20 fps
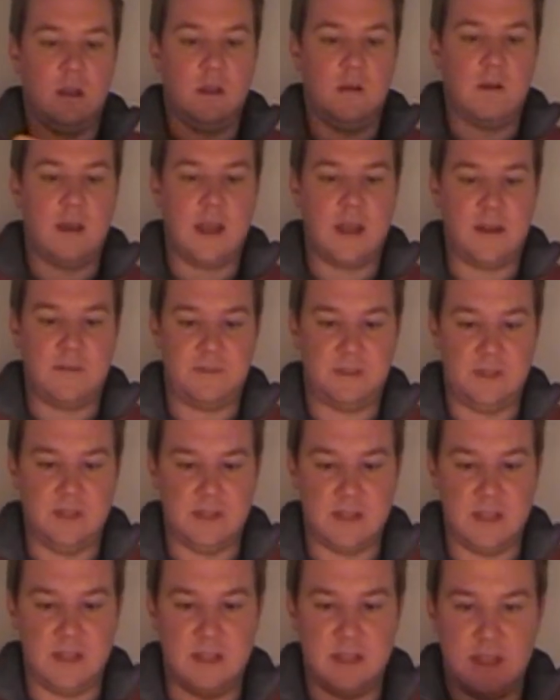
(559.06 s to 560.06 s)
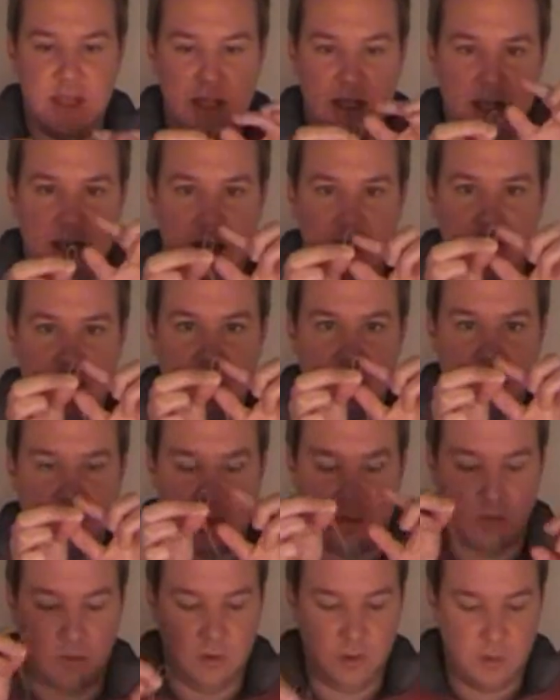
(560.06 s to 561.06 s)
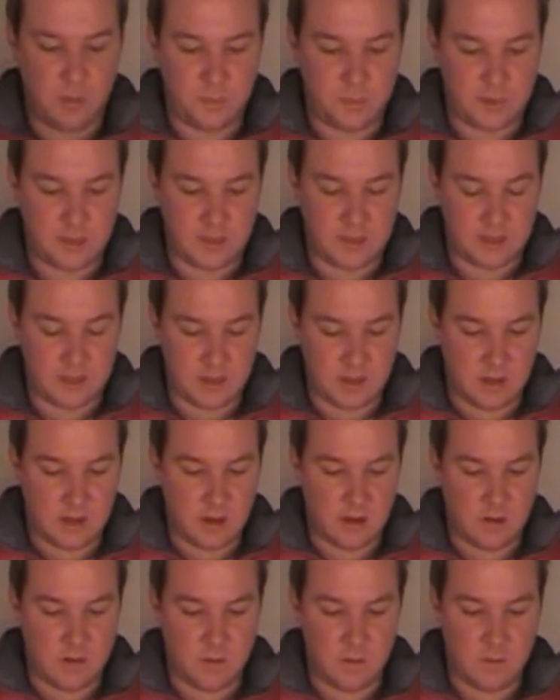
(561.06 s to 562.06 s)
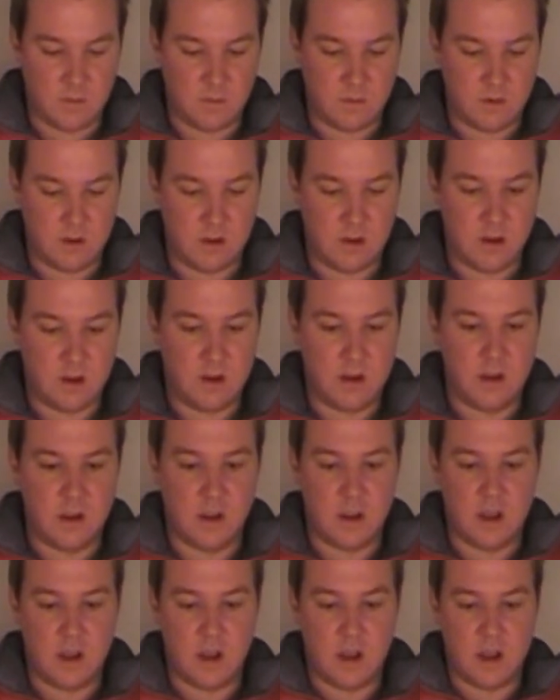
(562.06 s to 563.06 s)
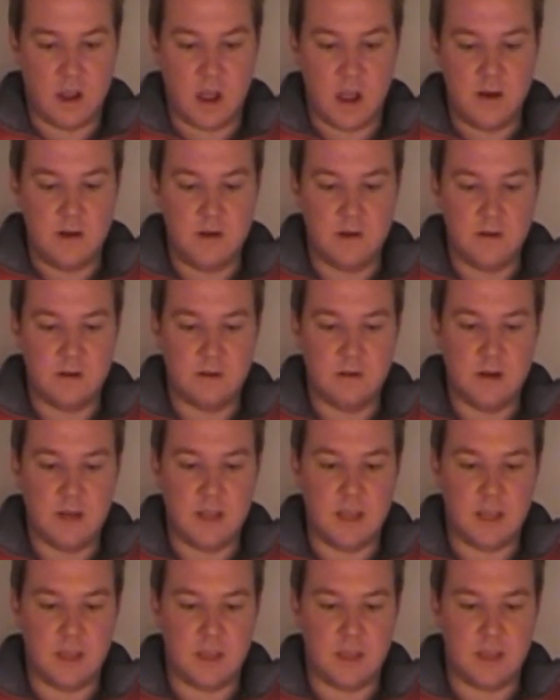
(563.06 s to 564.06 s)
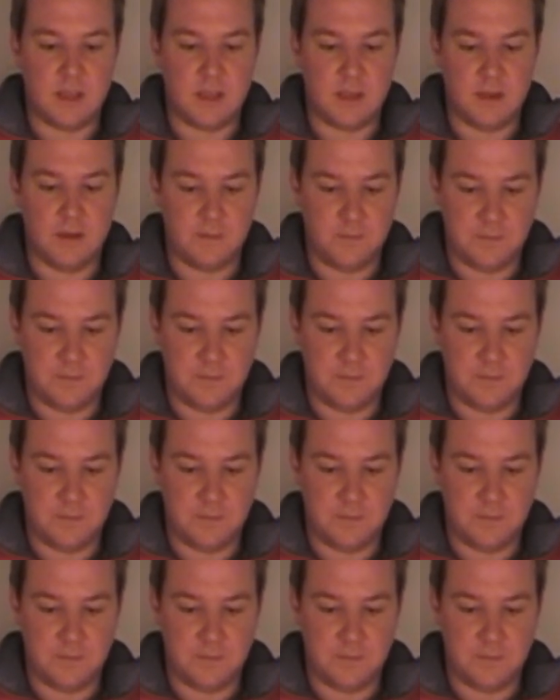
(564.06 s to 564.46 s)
Go half C's, and this little loop is going to go underneath